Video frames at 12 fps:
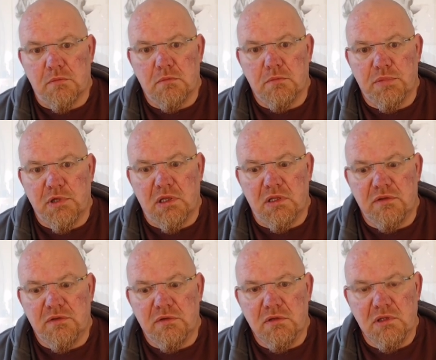But
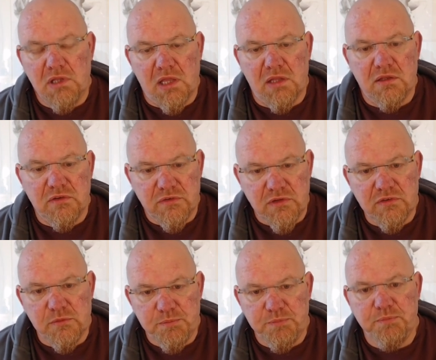yeah, there's a
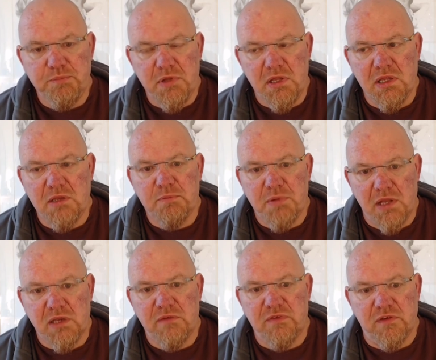big
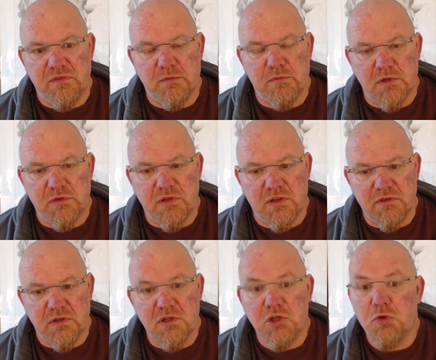benefit from blood testing.
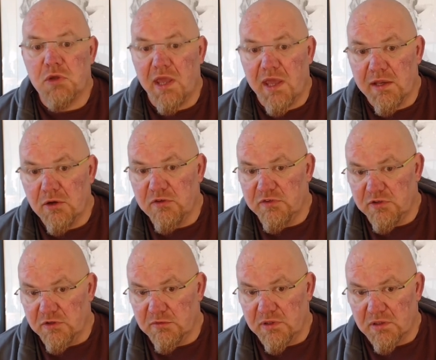You can
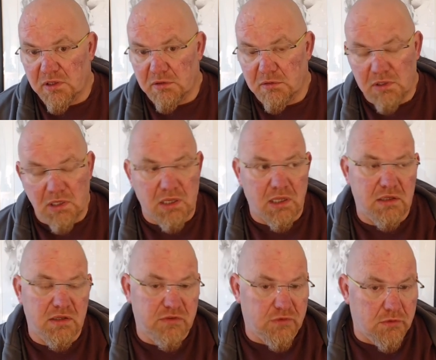overdo it though, and
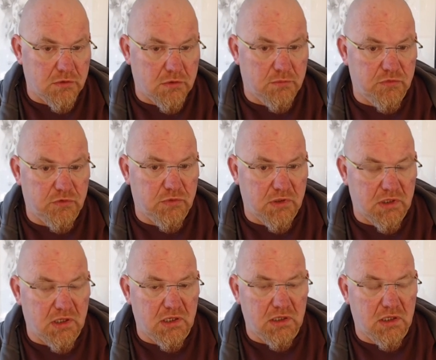this all comes with
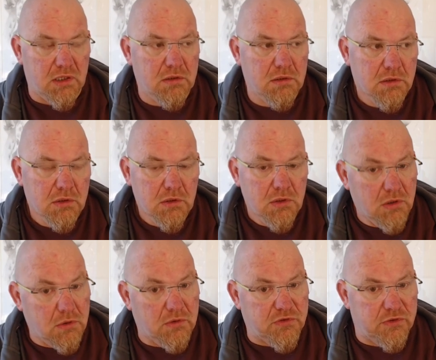a
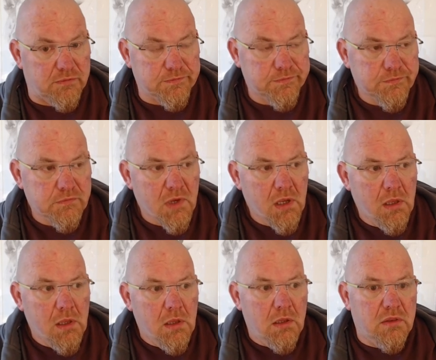caution.
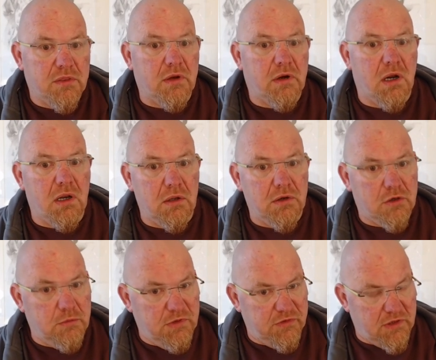There are a lot of
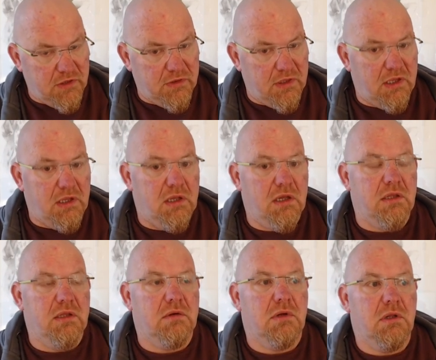companies out there and
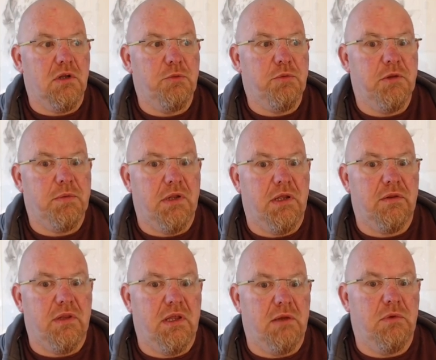there are a lot of people out
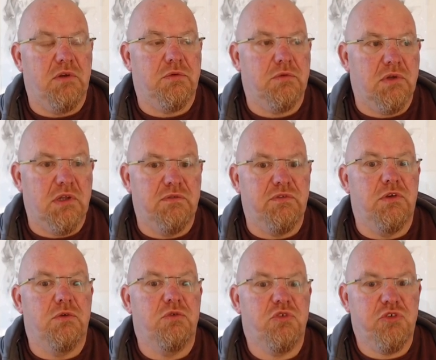there which will give
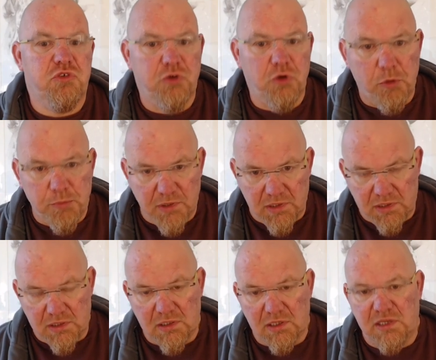you
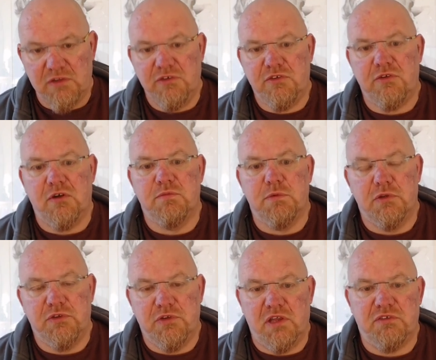shopping lists of blood
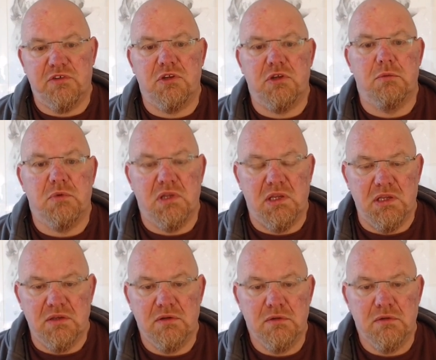tests that you need.